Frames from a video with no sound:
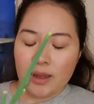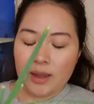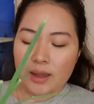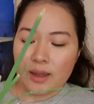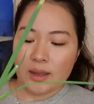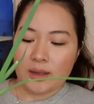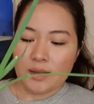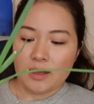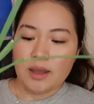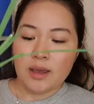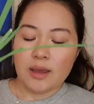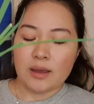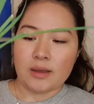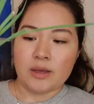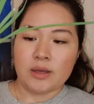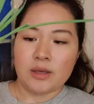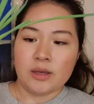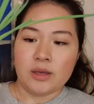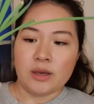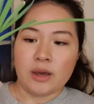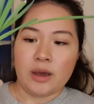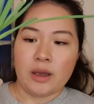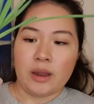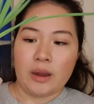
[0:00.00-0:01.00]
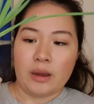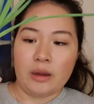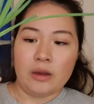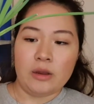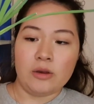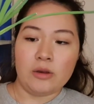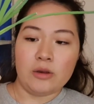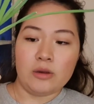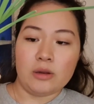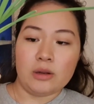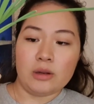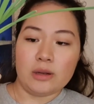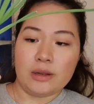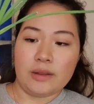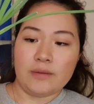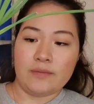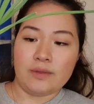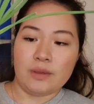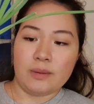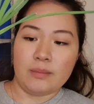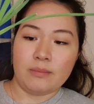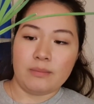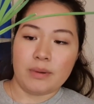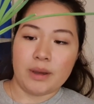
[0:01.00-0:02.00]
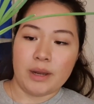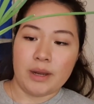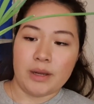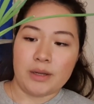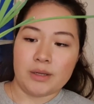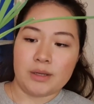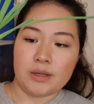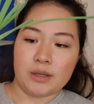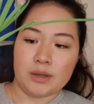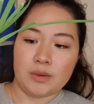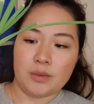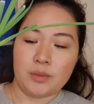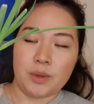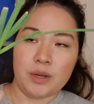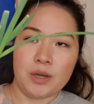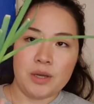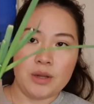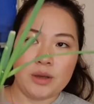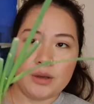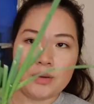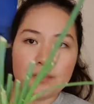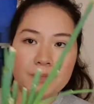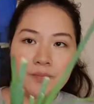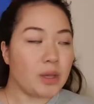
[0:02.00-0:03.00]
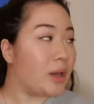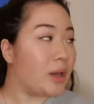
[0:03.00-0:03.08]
And yeah, I leave them by the window,